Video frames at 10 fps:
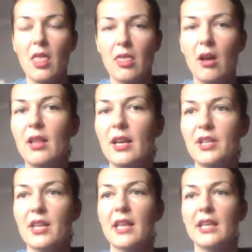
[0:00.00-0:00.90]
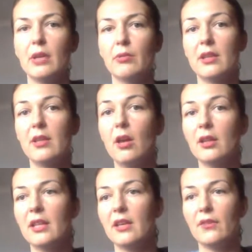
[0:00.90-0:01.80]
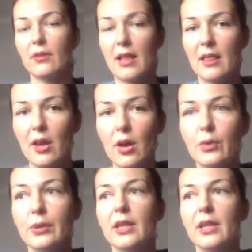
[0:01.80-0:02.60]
knowledge, and he will not leave you alone.